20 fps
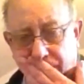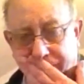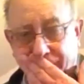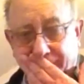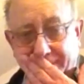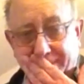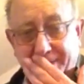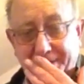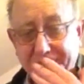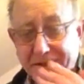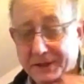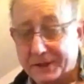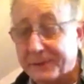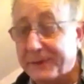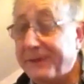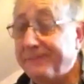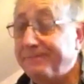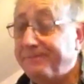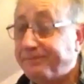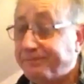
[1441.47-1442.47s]
Excuse me.
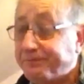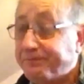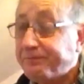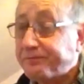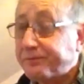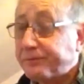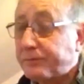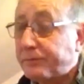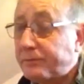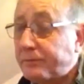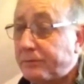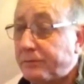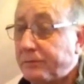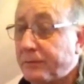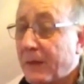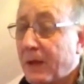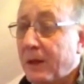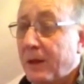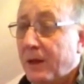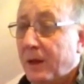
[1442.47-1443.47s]

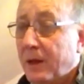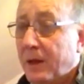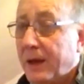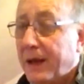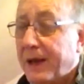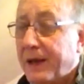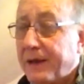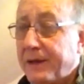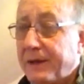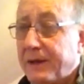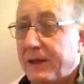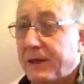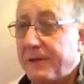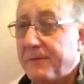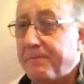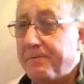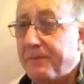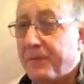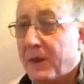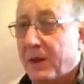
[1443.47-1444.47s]
And
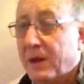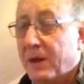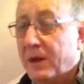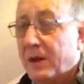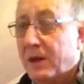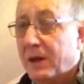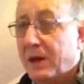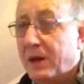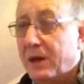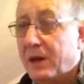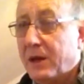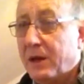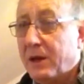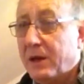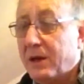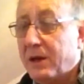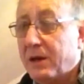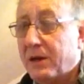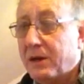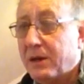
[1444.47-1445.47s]
and
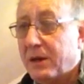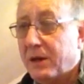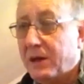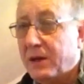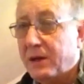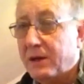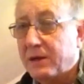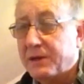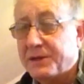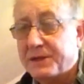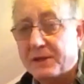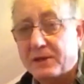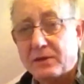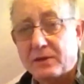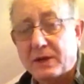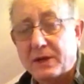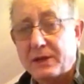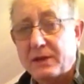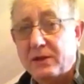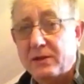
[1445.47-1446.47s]

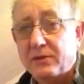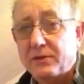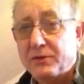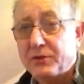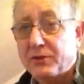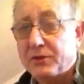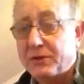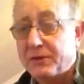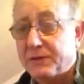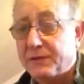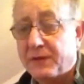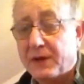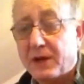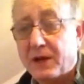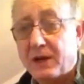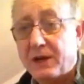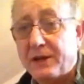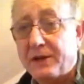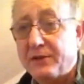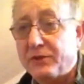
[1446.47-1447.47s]
you can choose
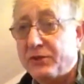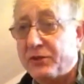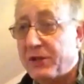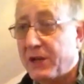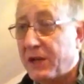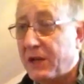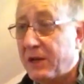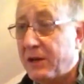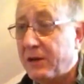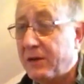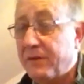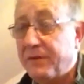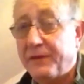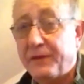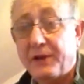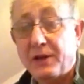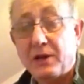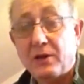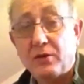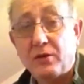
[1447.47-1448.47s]
violin, cello,
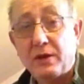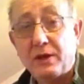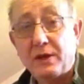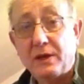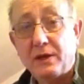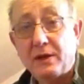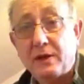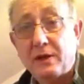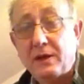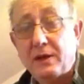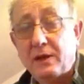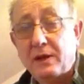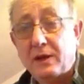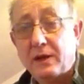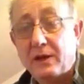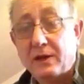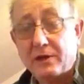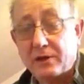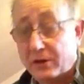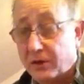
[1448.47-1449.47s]
viola,
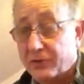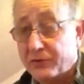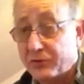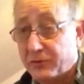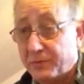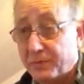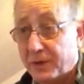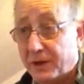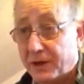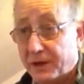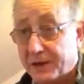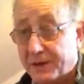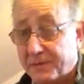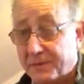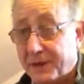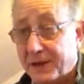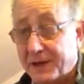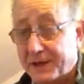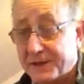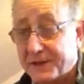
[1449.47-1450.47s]

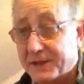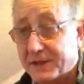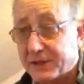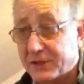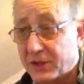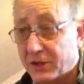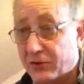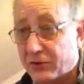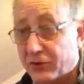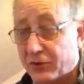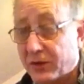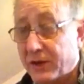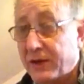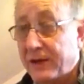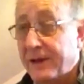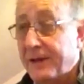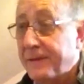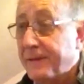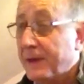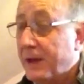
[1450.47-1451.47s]
contrabass, etc.,
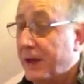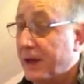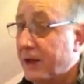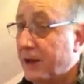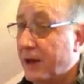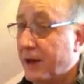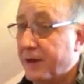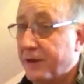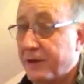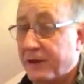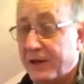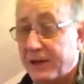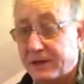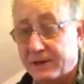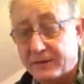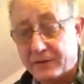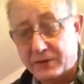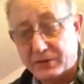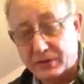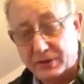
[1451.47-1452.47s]
and either
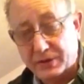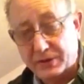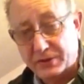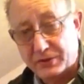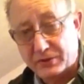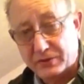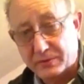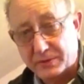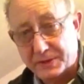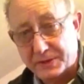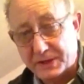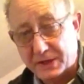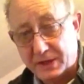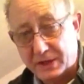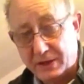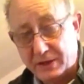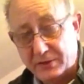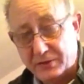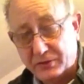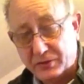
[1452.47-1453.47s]
individual instruments,
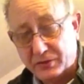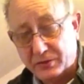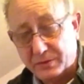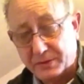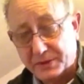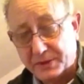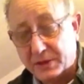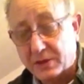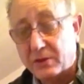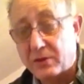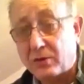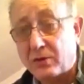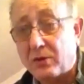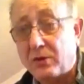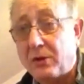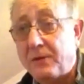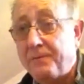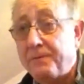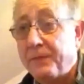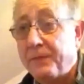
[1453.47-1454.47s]
single instruments, or